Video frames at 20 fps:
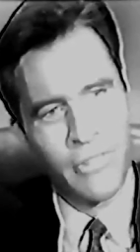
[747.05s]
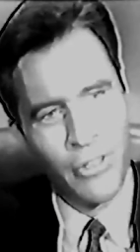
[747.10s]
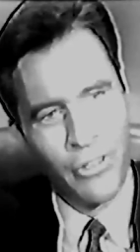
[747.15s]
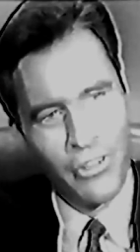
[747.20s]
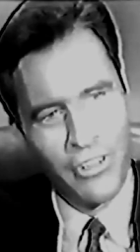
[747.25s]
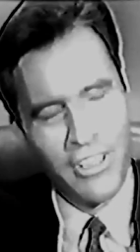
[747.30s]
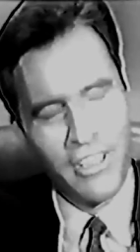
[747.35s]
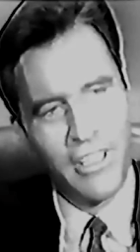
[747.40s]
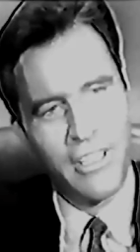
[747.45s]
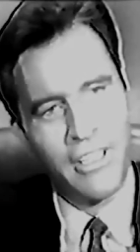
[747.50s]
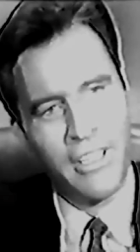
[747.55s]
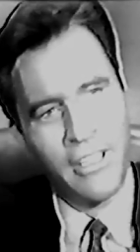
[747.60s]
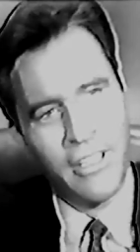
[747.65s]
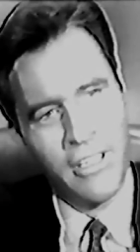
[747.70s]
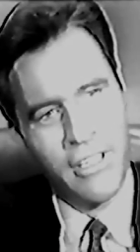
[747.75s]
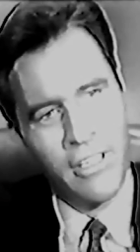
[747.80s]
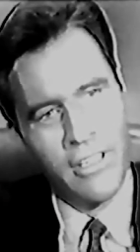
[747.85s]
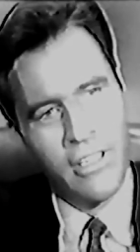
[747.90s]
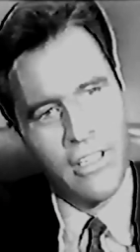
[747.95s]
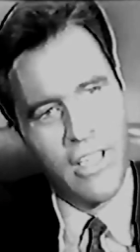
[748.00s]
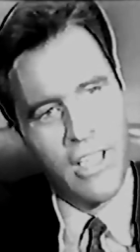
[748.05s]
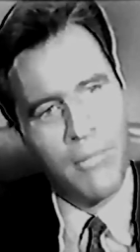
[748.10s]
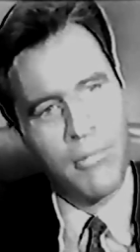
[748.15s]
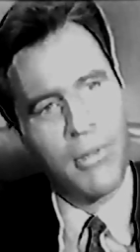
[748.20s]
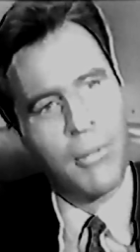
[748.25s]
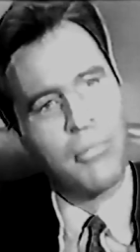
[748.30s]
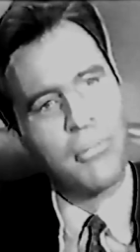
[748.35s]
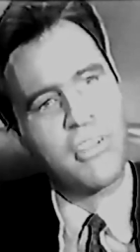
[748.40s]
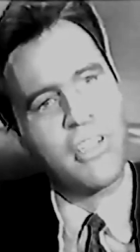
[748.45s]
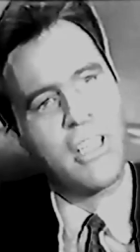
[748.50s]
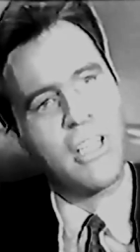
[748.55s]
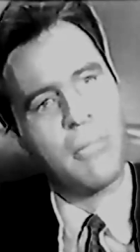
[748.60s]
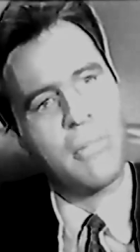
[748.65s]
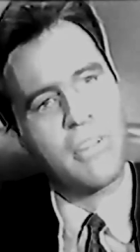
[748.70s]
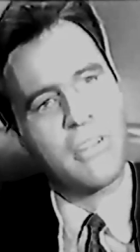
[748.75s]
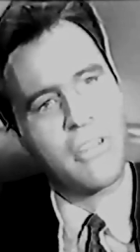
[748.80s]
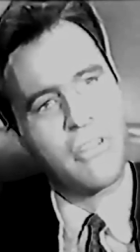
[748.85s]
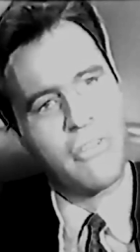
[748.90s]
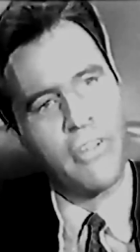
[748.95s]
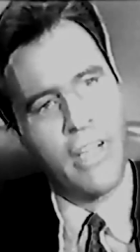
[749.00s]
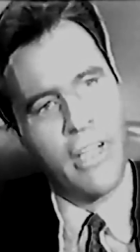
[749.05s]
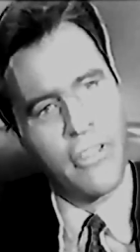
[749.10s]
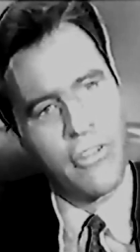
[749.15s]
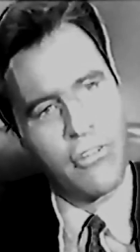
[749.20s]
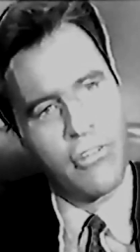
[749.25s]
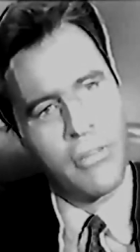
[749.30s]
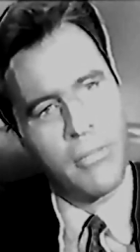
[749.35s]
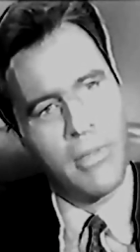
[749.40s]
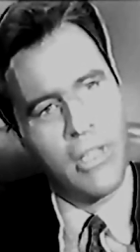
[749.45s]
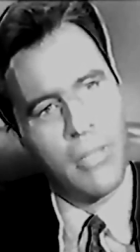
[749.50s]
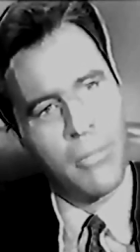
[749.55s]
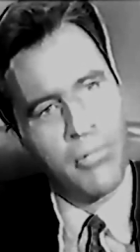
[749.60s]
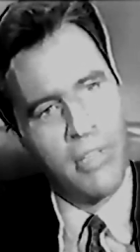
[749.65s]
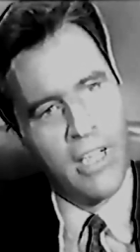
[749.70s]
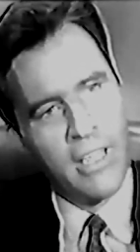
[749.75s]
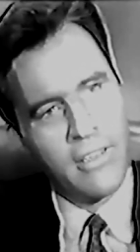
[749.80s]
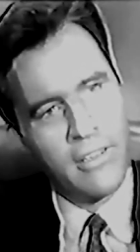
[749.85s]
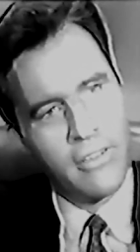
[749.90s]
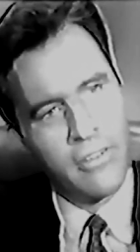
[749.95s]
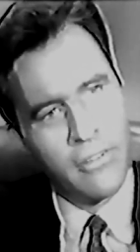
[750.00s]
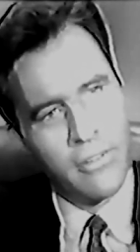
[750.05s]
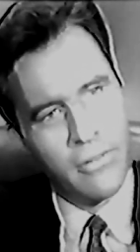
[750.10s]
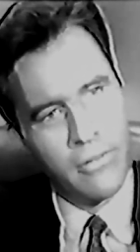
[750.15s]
Certainly. I'm representing Mrs. Fancher in a malpractice